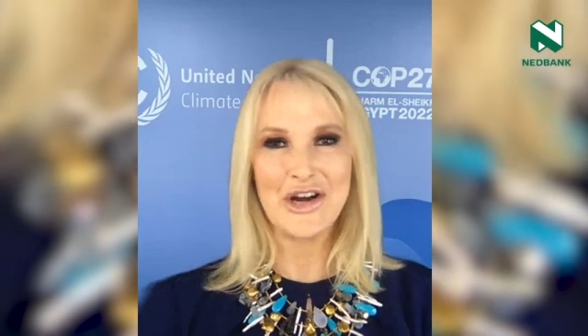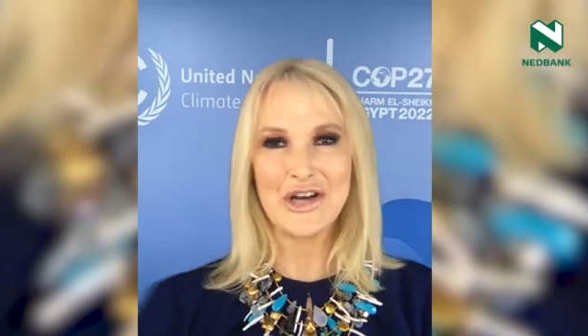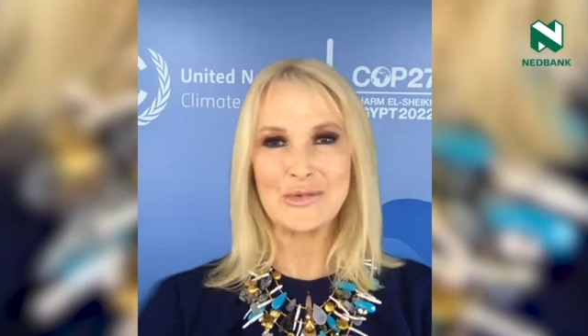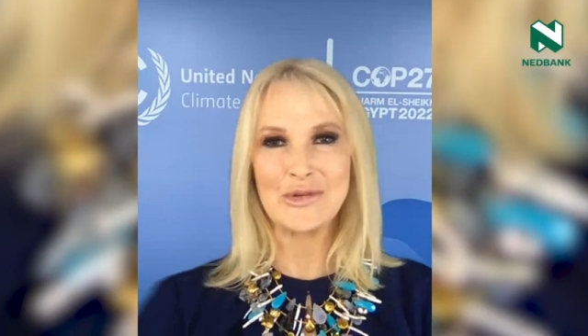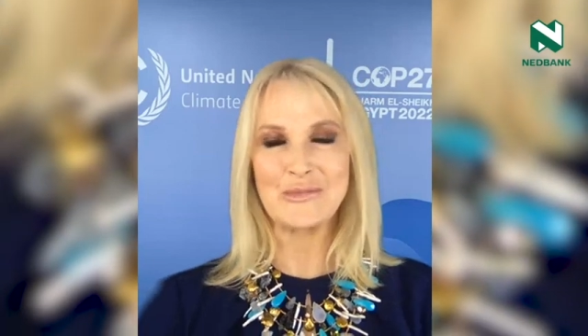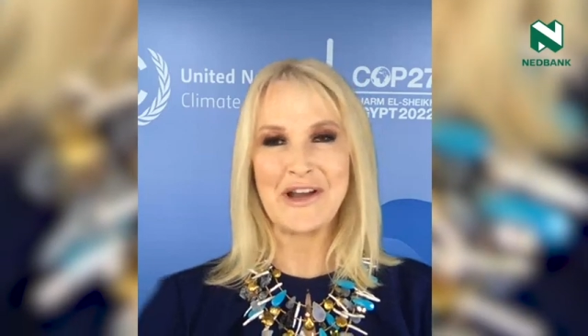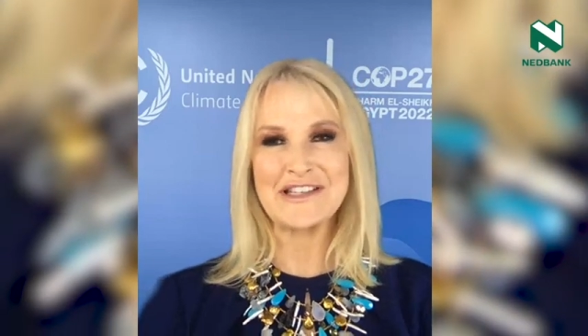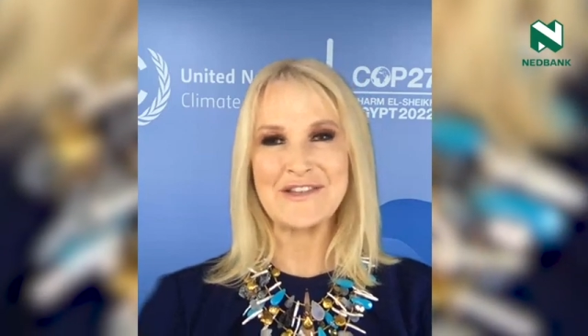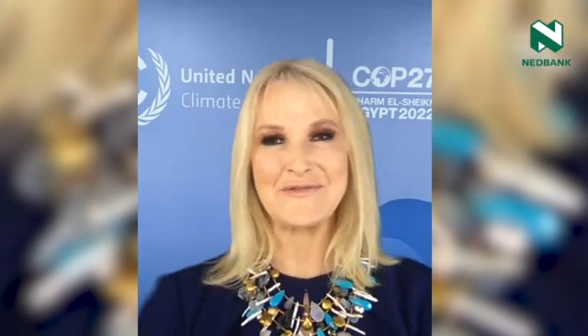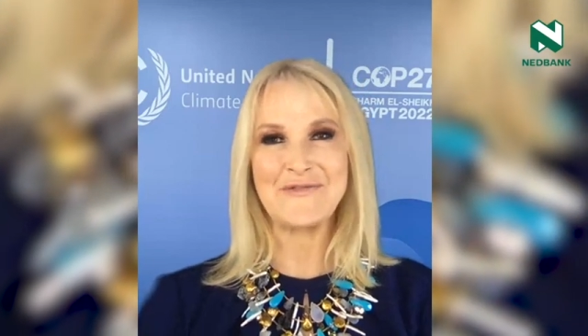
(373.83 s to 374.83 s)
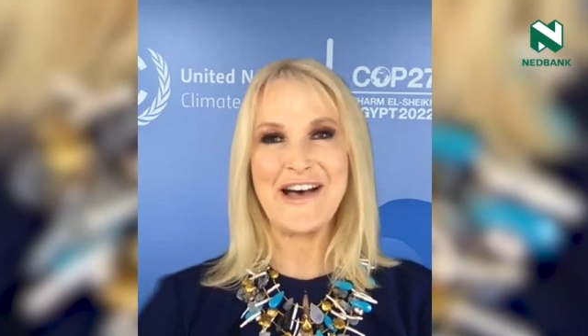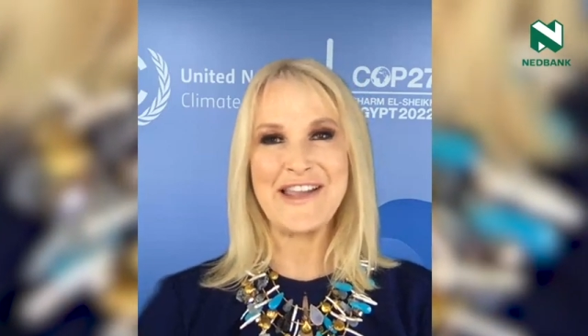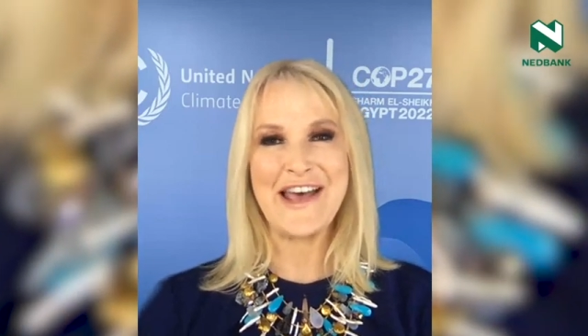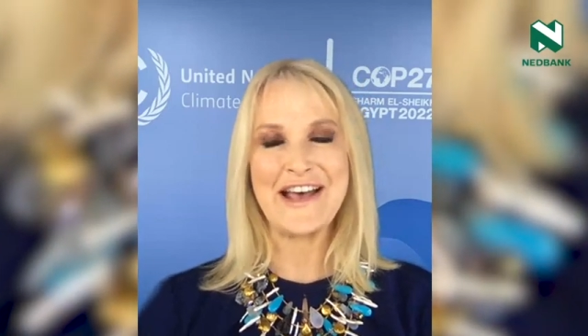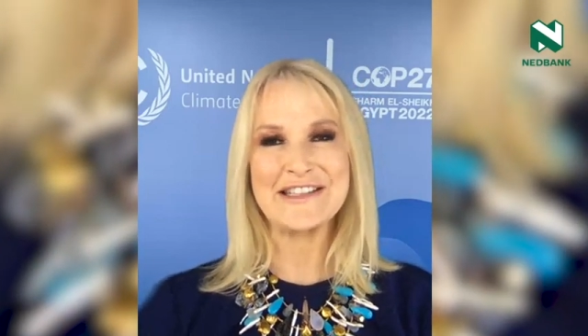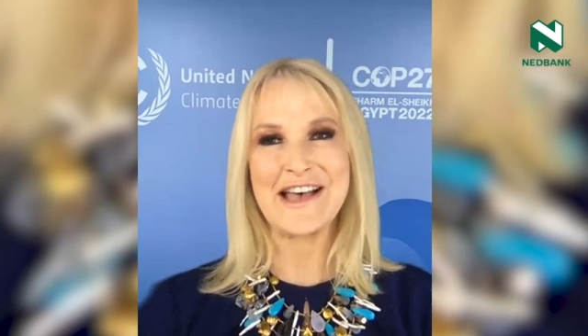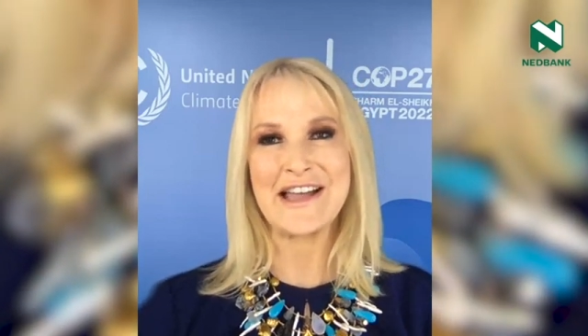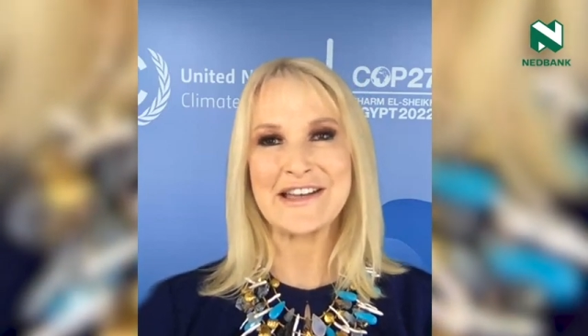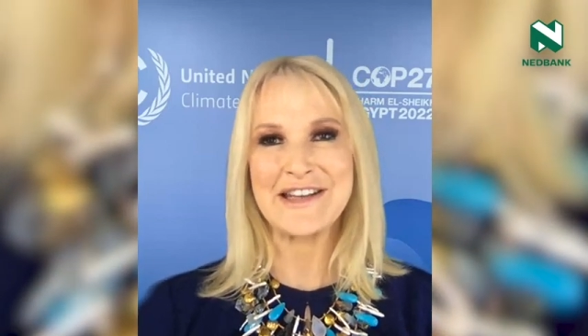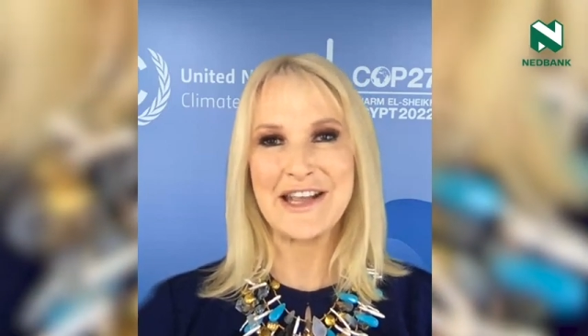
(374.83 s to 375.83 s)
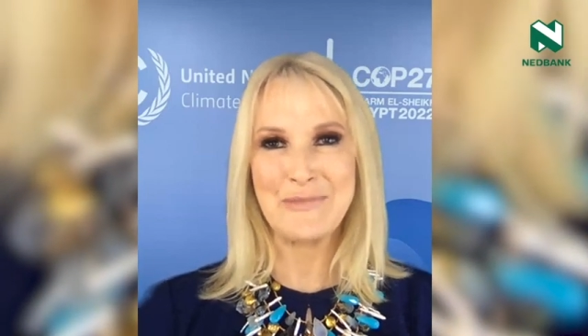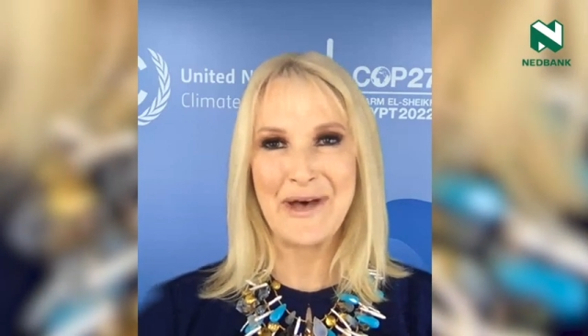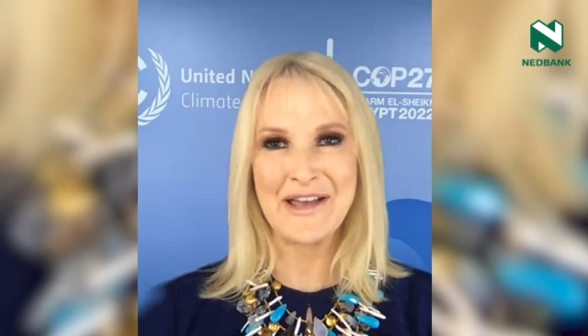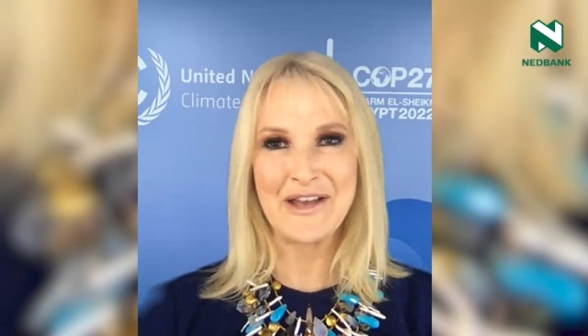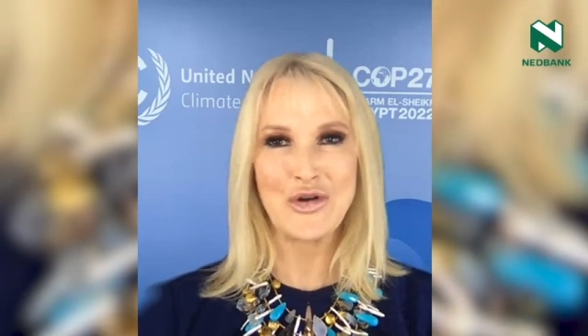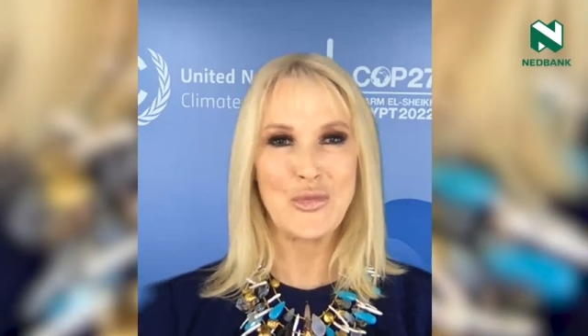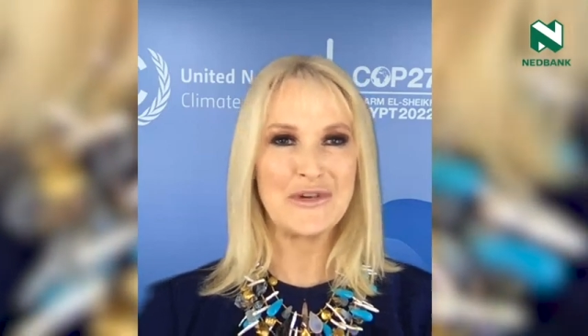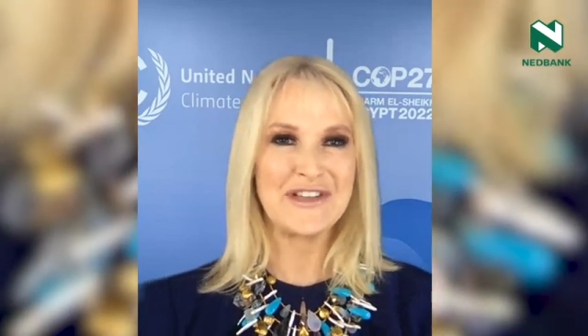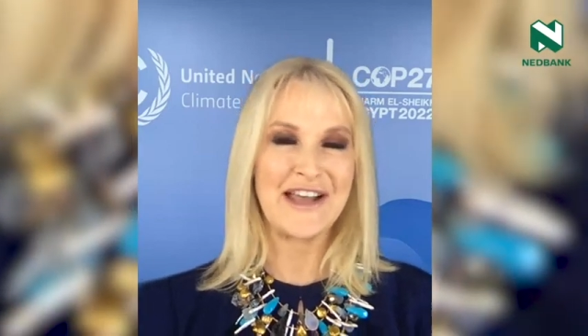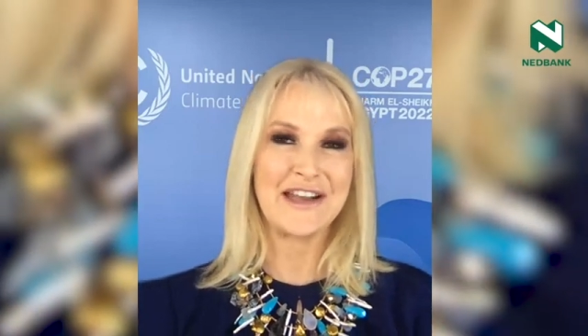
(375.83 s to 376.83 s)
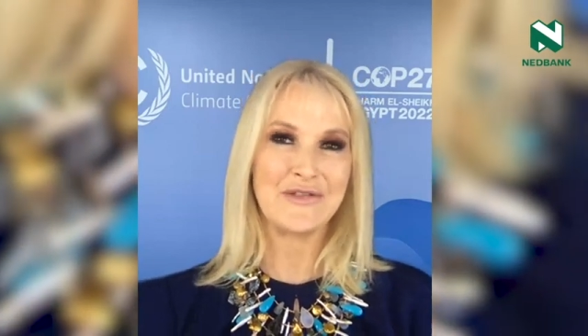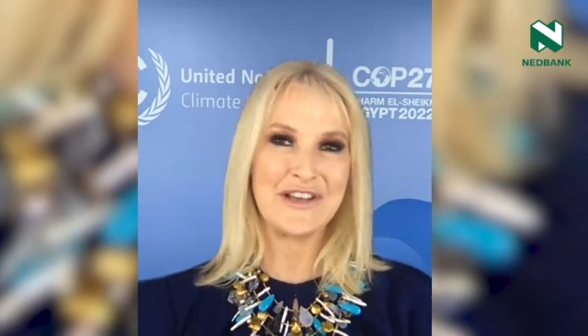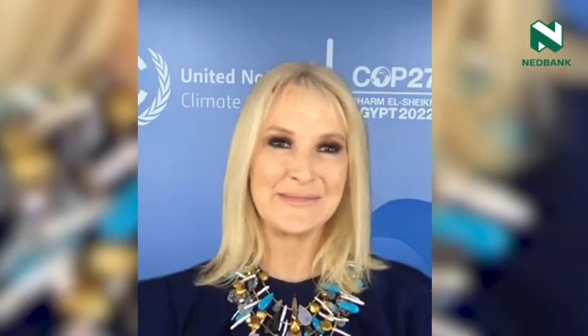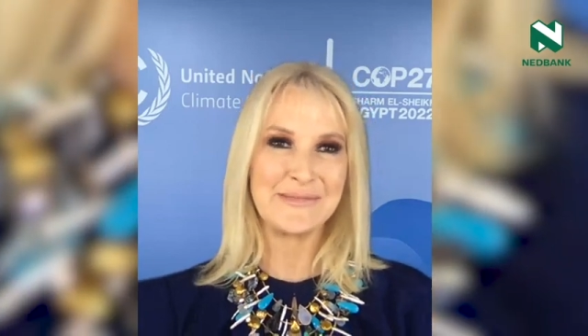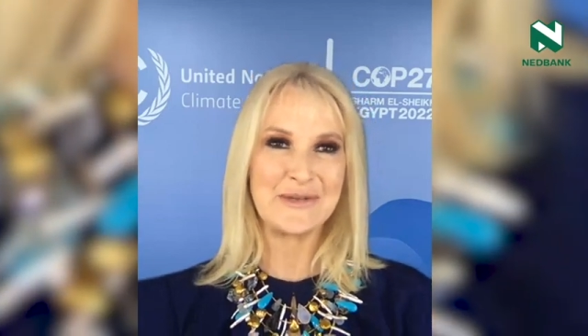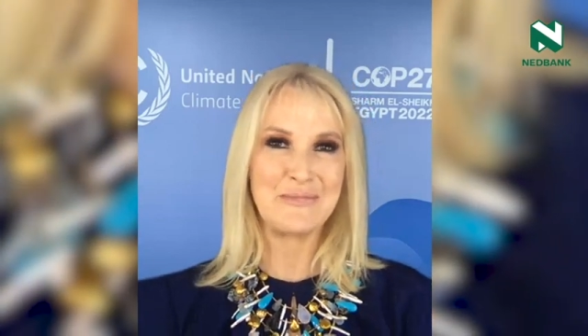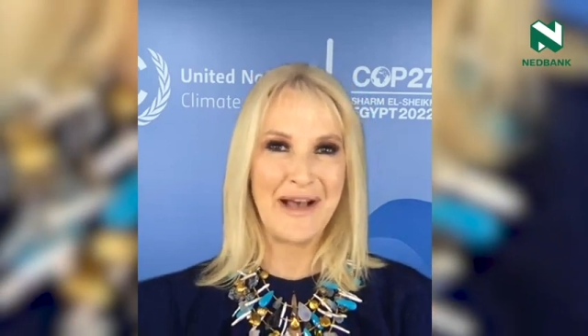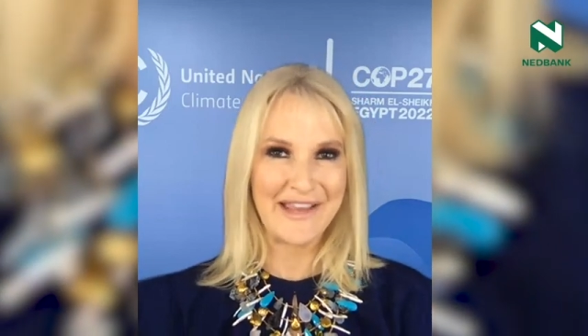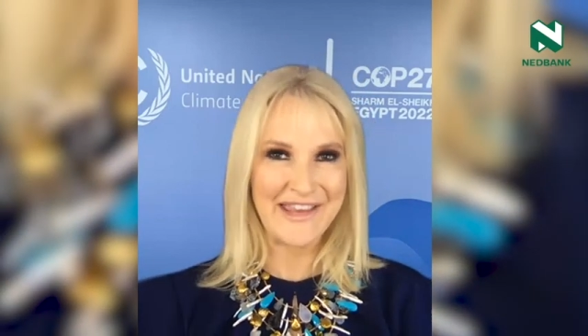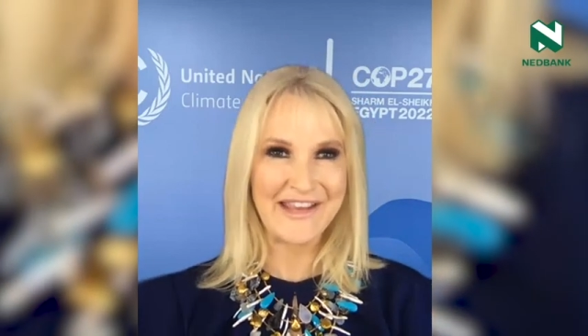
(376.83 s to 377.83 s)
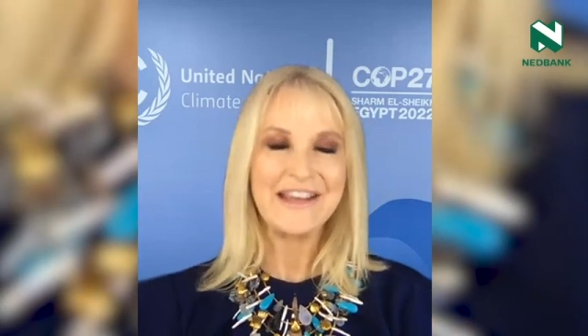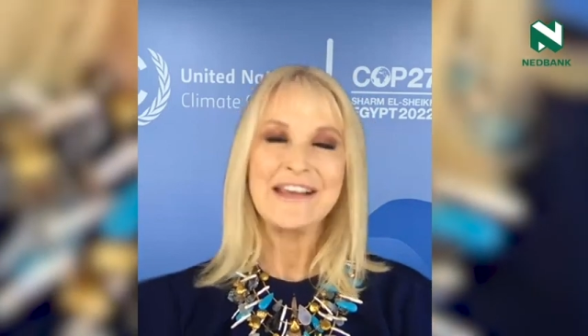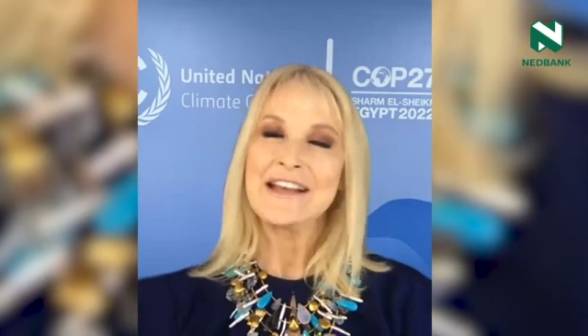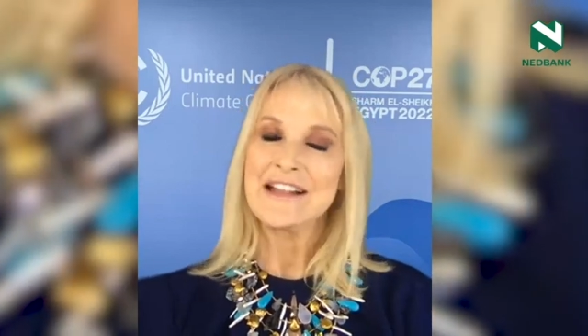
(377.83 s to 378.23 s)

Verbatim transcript: Global Commodity Finance at Nedbank Corporate and Investment Banking.